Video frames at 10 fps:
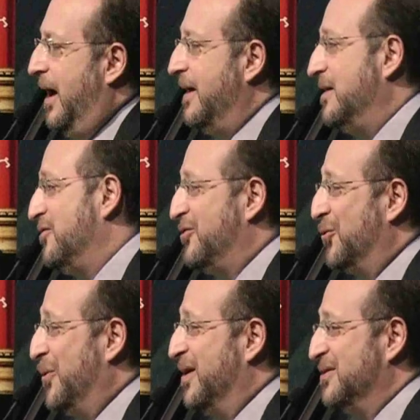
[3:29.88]
I can
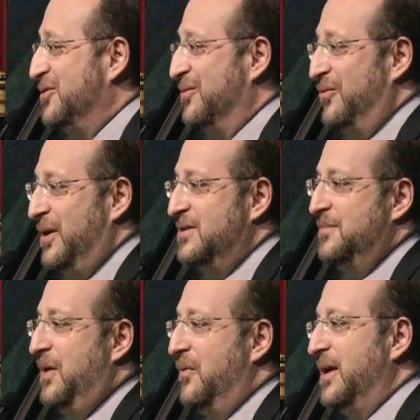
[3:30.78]
just will to
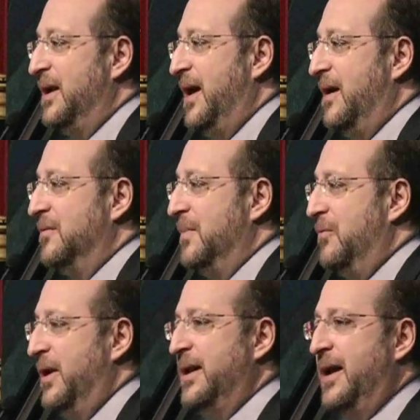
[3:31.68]
raise my right hand, and
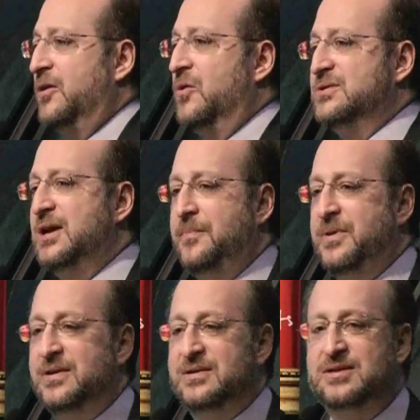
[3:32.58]
my right hand goes
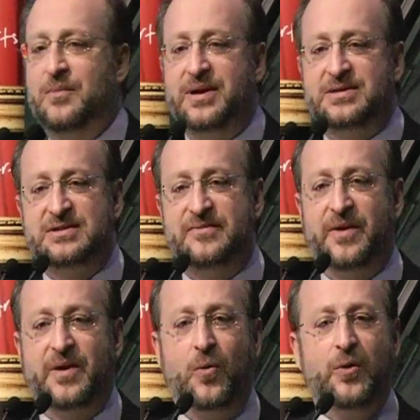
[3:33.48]
up. And in some ways, it's a
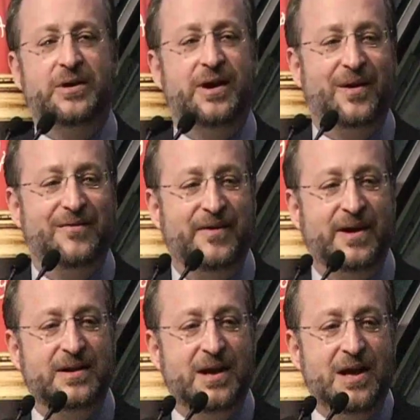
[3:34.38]
very ordinary
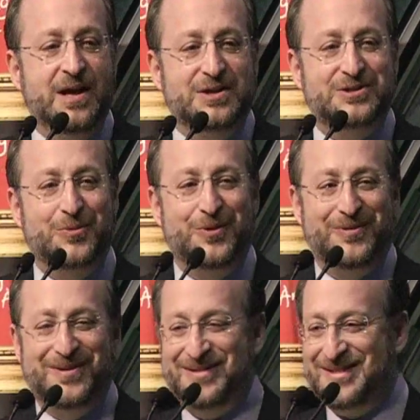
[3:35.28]
event. So
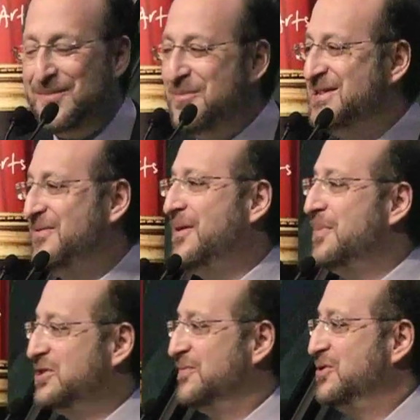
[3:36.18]
we're in some ways very
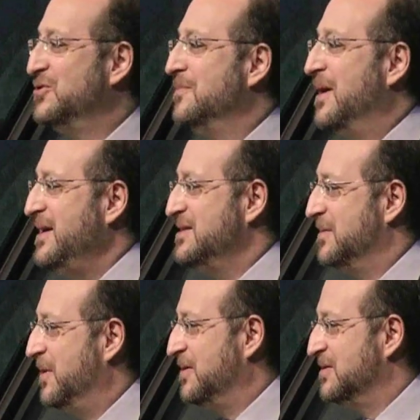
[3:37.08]
much of two
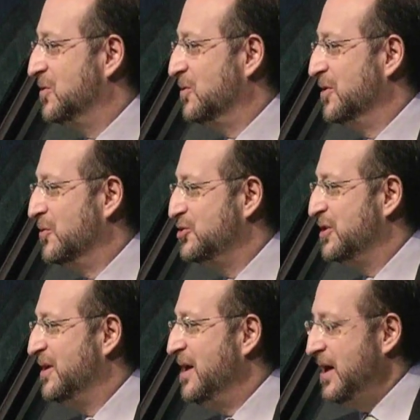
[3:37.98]
minds about this whole
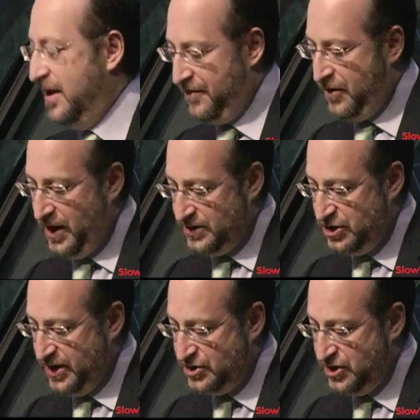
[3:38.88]
notion of thought
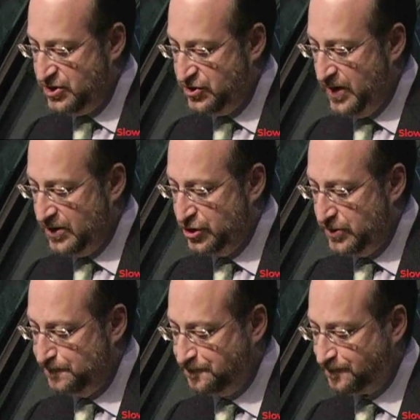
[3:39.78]
changing structure.